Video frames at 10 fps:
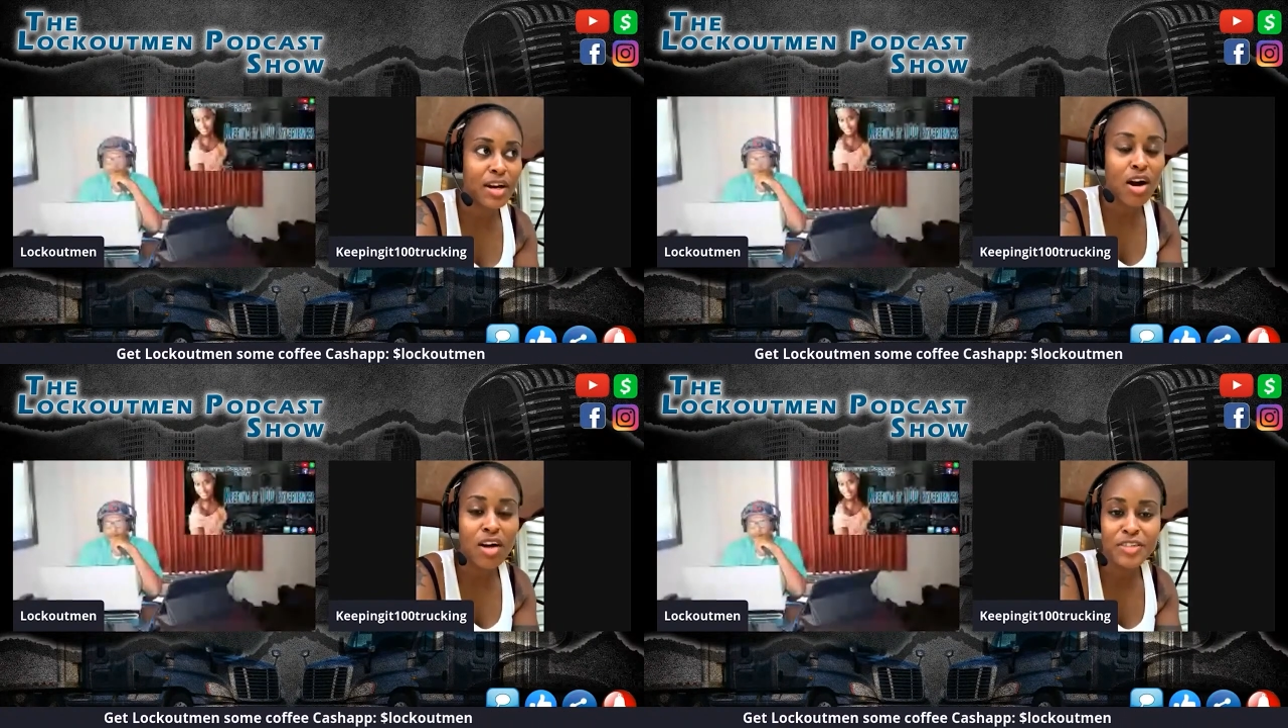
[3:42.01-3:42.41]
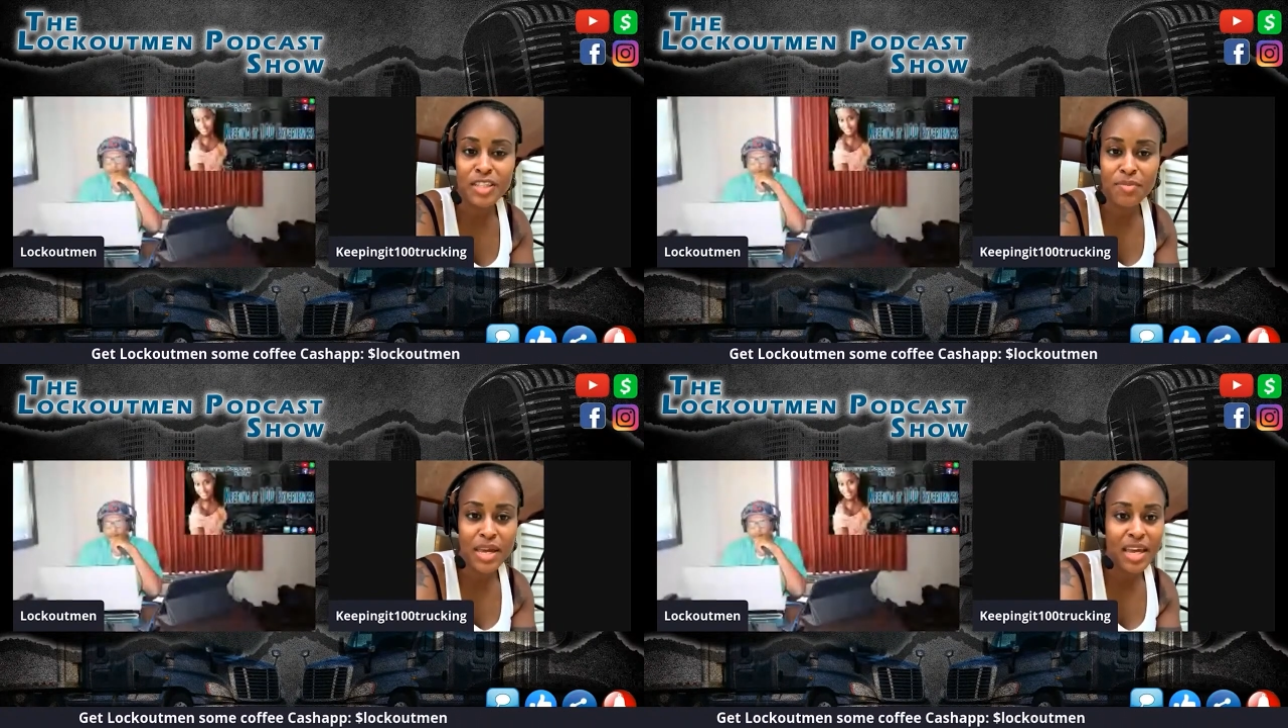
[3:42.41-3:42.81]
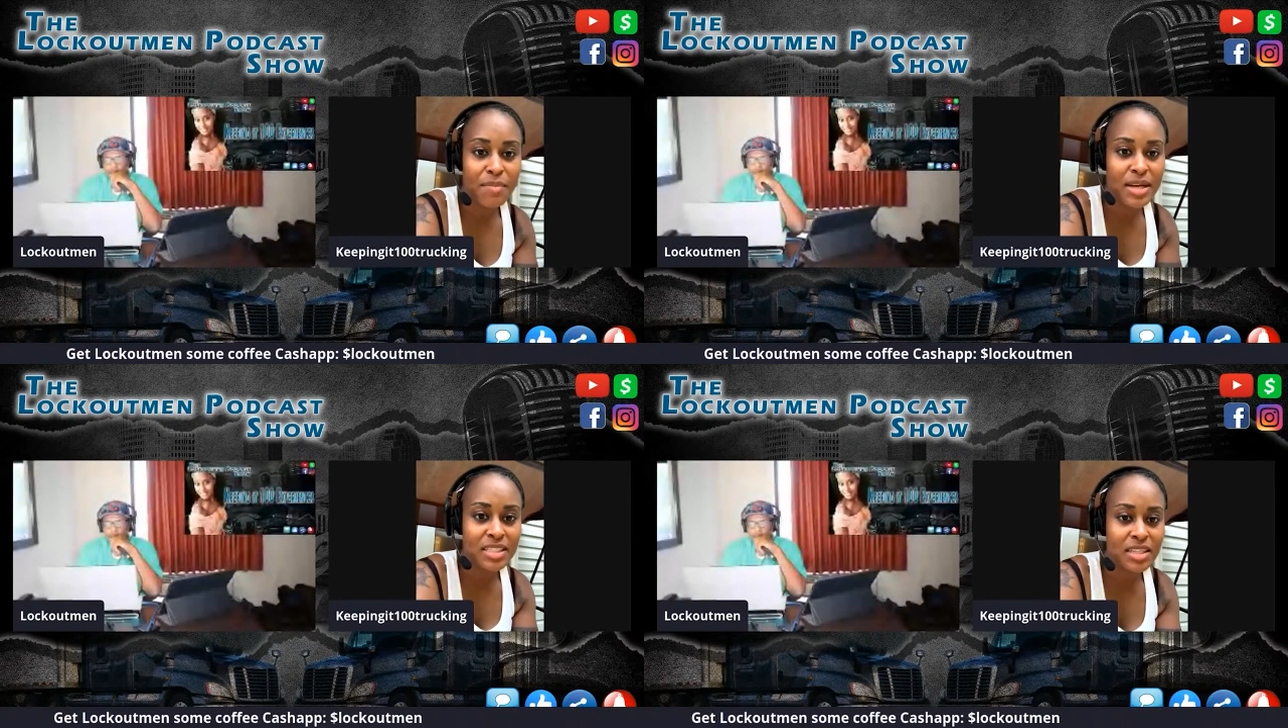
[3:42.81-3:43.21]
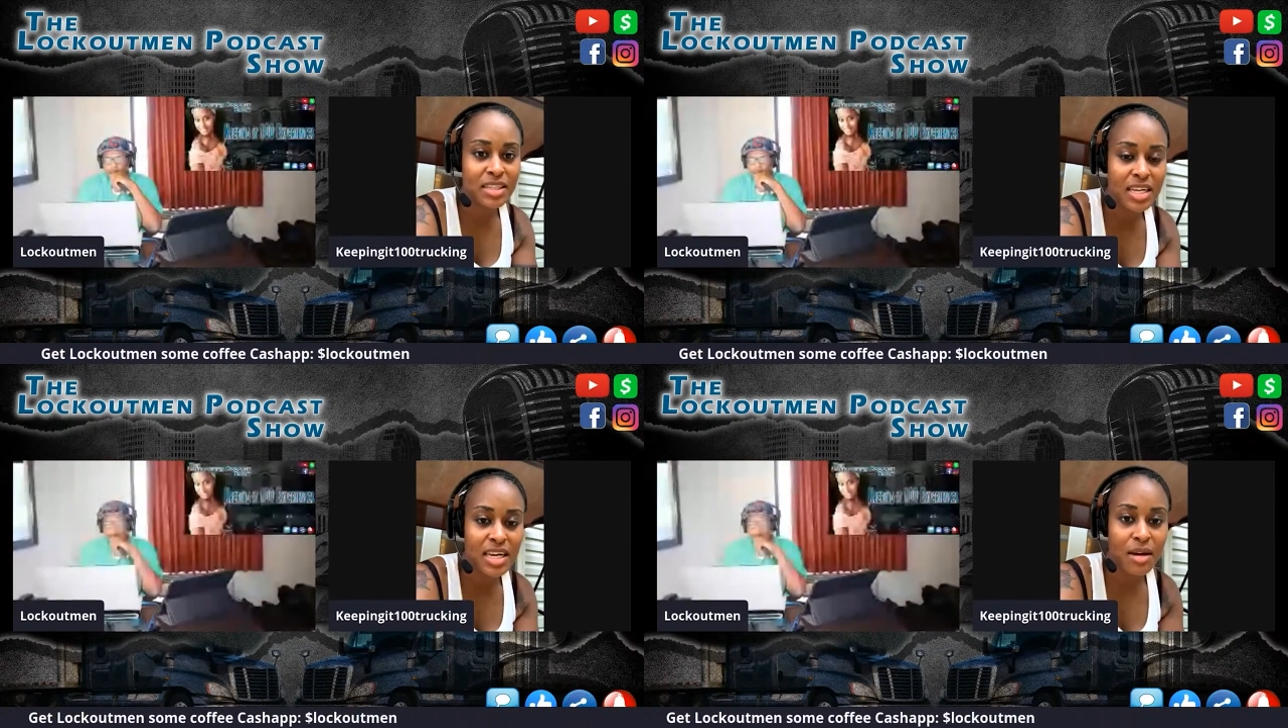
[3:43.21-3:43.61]
the officer made my
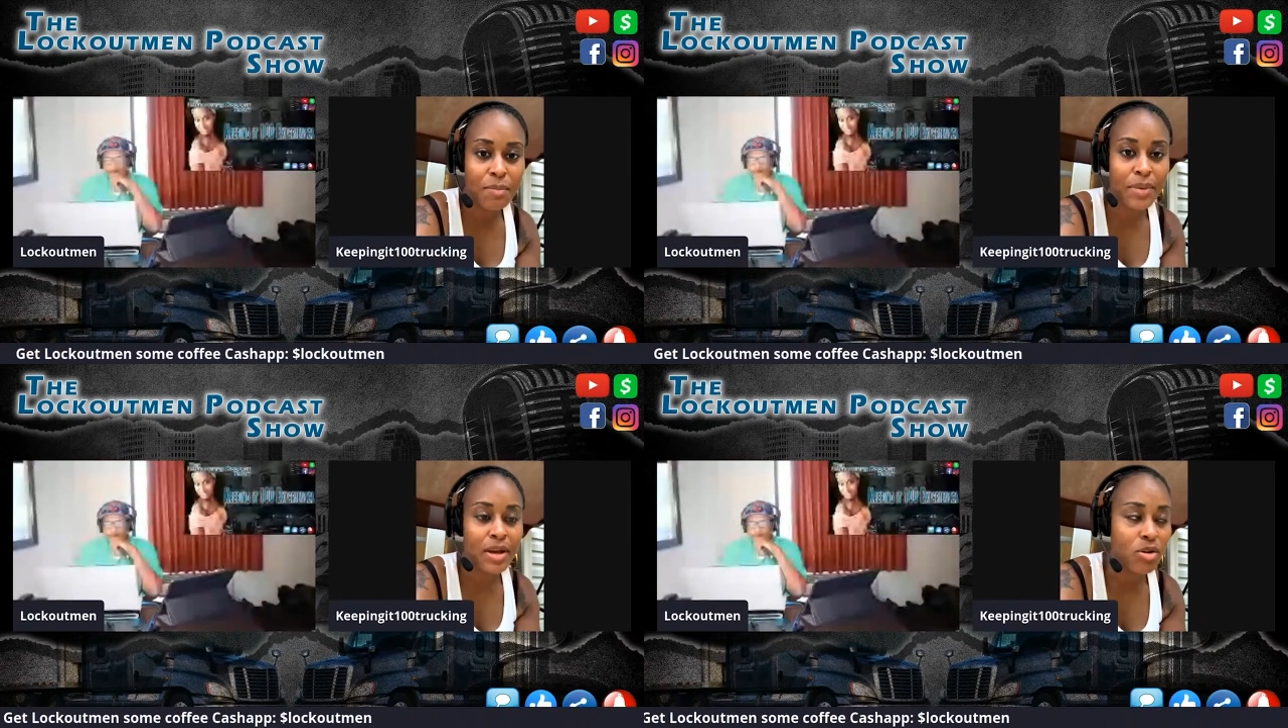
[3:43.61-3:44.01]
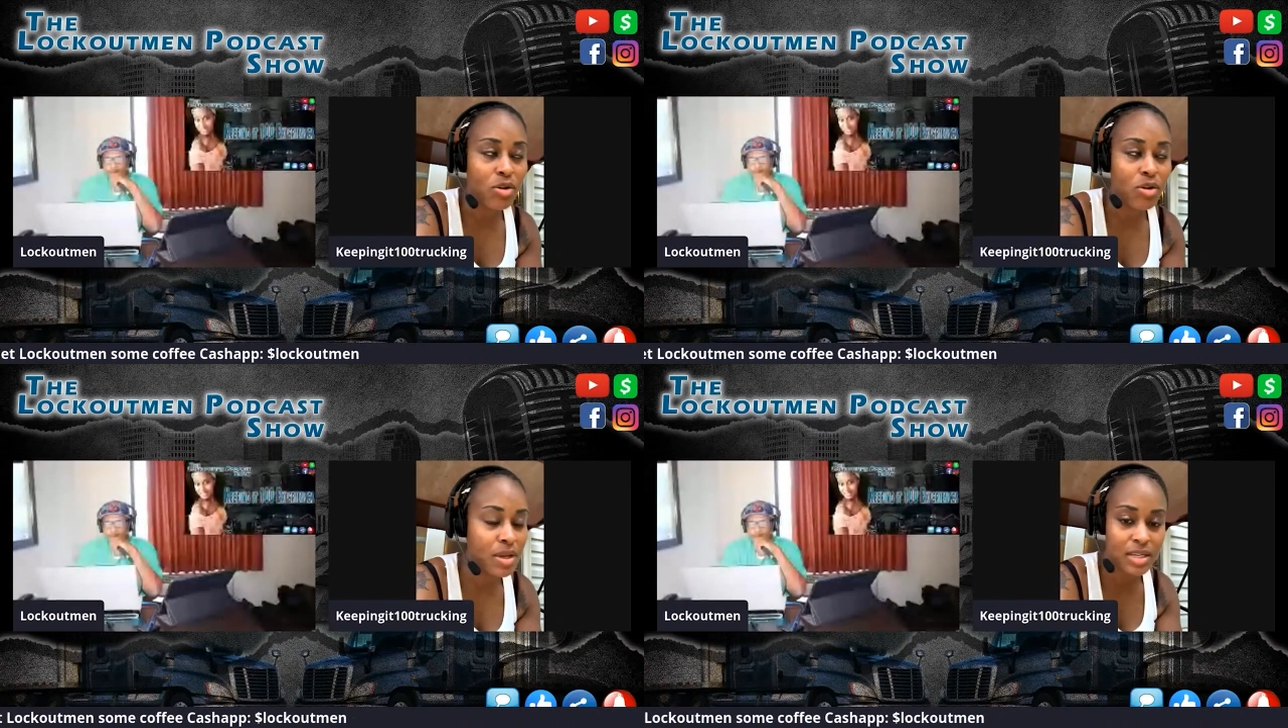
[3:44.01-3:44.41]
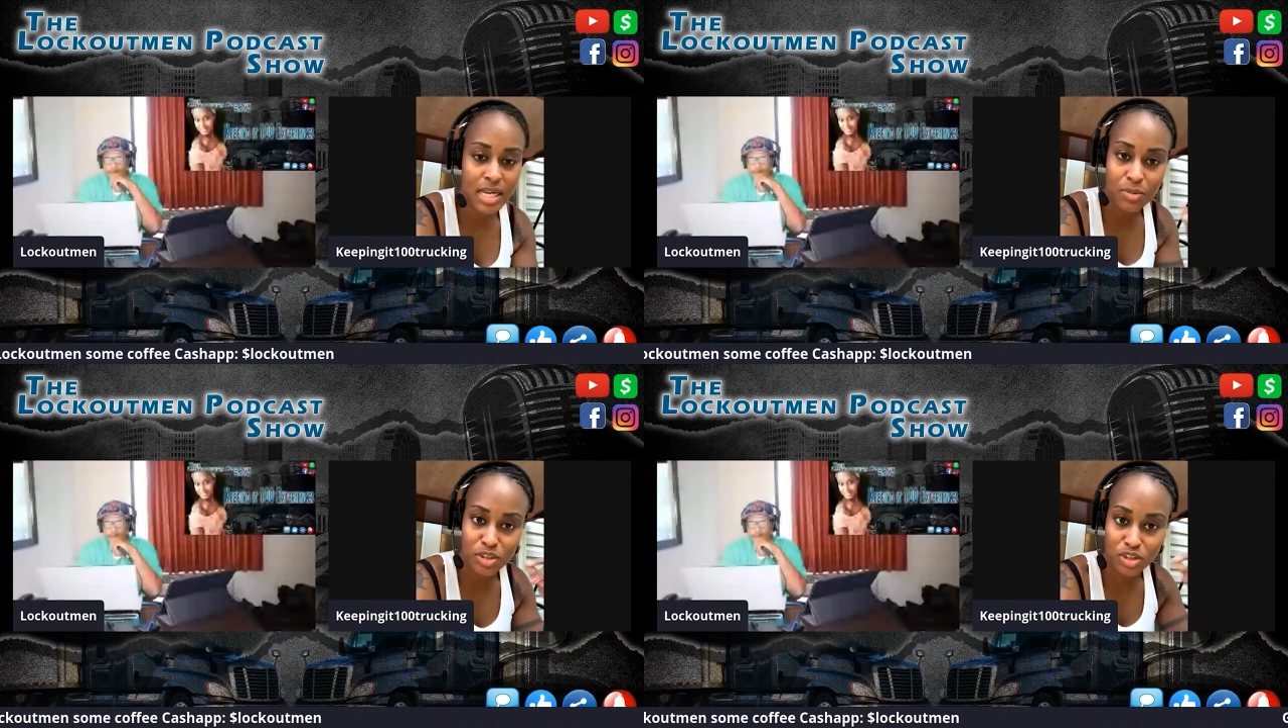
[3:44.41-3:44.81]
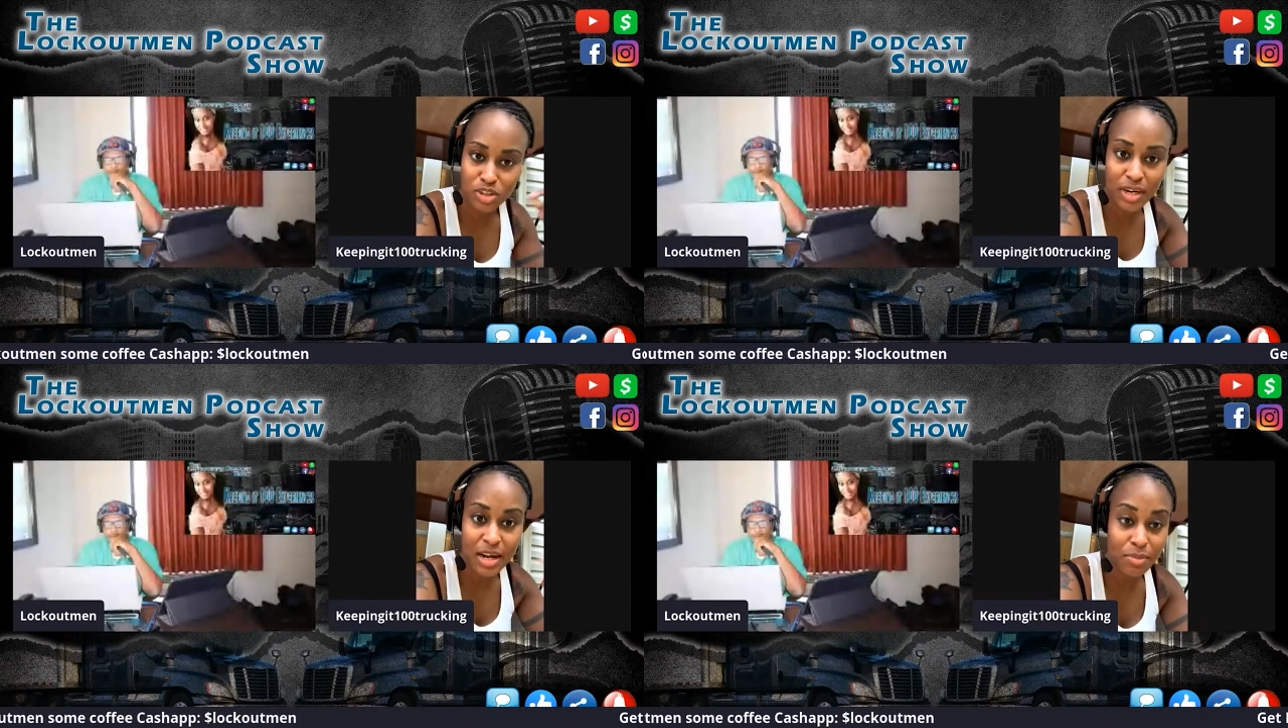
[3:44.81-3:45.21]
son get a belt because I was
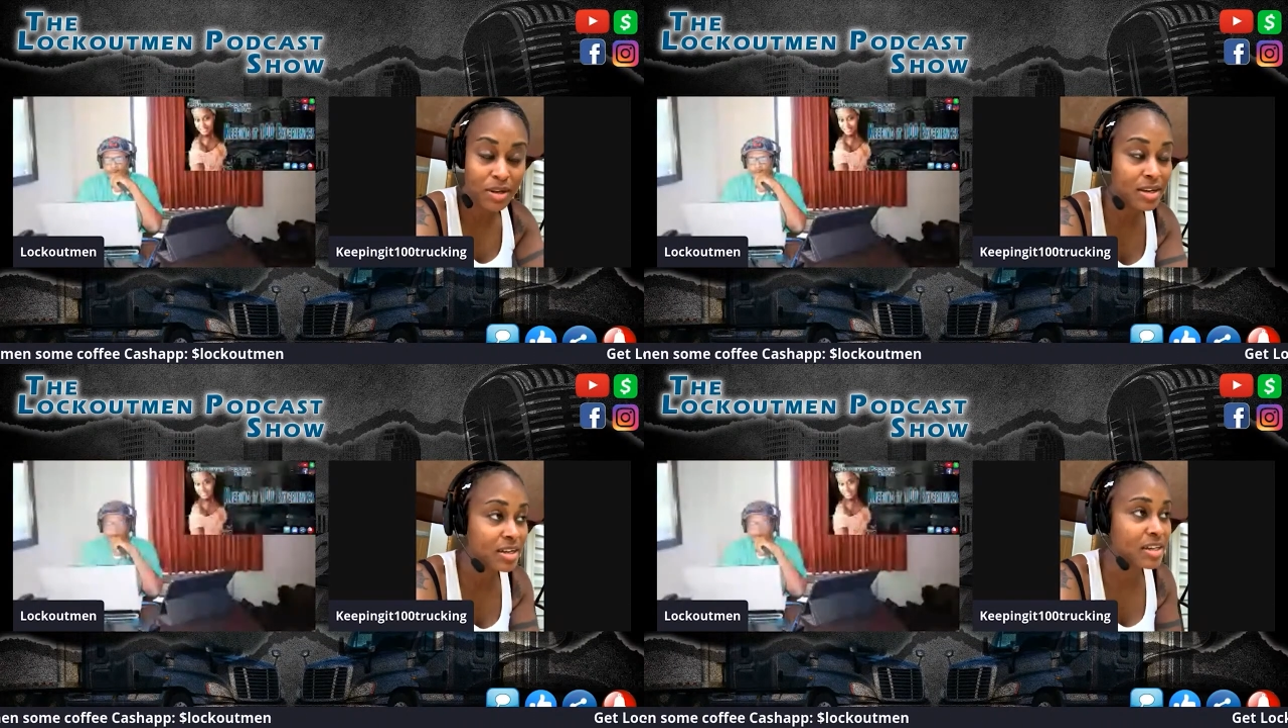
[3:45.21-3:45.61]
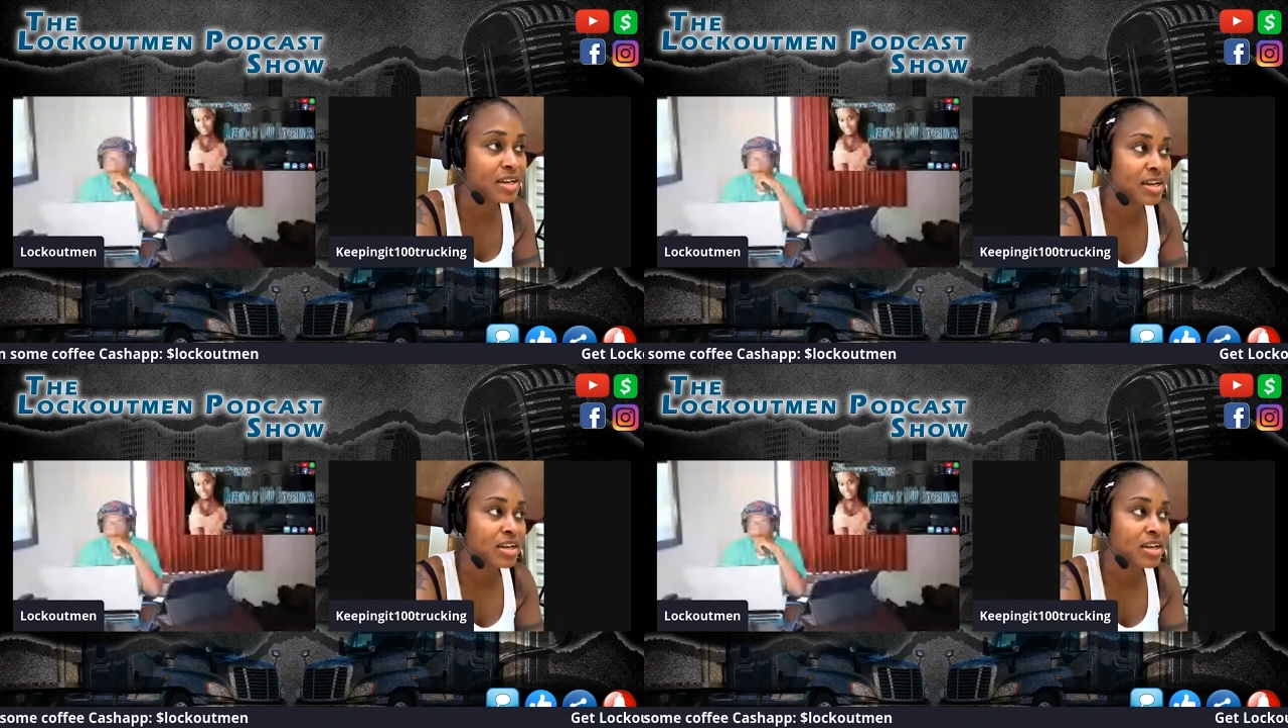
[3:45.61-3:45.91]
shooting out blood.